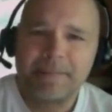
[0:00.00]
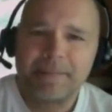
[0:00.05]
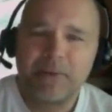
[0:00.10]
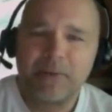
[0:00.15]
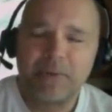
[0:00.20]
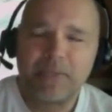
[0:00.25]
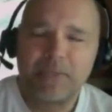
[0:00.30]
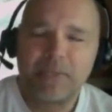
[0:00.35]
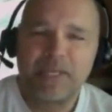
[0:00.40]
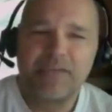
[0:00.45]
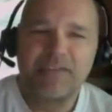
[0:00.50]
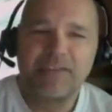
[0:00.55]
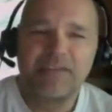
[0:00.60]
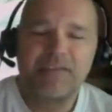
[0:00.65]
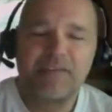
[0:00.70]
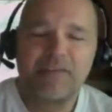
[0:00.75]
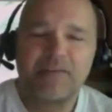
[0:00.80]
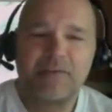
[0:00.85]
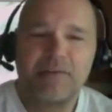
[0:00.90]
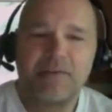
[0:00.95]
Okay, that
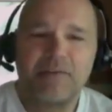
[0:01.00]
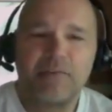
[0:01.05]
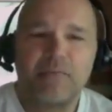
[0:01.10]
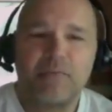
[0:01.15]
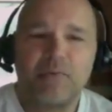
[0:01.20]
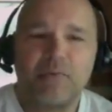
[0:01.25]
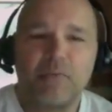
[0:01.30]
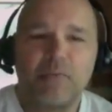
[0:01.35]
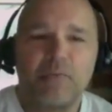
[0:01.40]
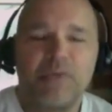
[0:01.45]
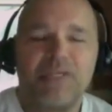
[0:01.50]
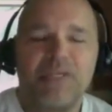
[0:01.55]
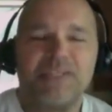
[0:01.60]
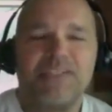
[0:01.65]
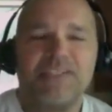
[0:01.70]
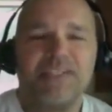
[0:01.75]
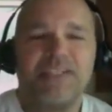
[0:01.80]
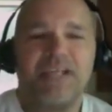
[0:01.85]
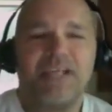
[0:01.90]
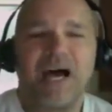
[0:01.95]
the, the the
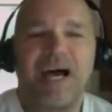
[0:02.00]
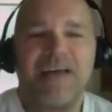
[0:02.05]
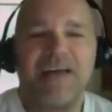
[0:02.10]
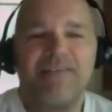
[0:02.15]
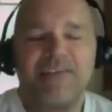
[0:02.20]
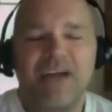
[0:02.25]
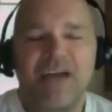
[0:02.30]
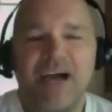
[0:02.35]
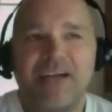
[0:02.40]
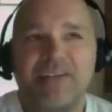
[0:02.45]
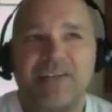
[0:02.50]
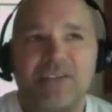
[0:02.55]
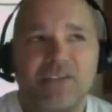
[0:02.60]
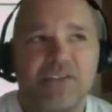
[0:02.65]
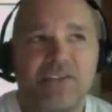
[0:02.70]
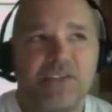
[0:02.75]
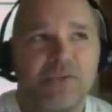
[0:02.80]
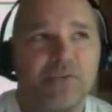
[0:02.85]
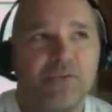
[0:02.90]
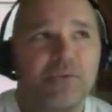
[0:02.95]
reason I've gotten
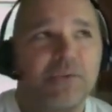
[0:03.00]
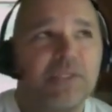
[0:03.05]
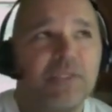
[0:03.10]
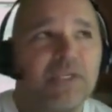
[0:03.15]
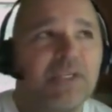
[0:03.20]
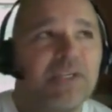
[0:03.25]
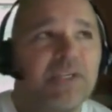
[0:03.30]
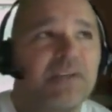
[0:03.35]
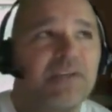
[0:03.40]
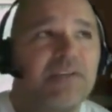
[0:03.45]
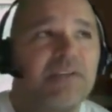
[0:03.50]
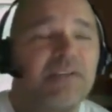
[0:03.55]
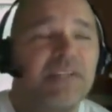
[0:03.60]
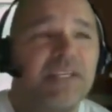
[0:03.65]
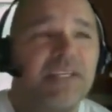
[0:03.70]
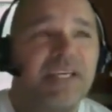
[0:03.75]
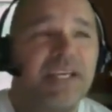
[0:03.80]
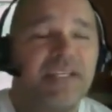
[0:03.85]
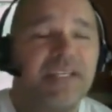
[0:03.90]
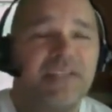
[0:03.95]
to
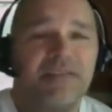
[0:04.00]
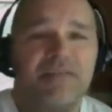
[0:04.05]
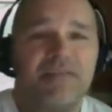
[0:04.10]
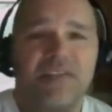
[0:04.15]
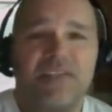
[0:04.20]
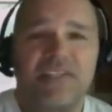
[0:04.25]
the end of the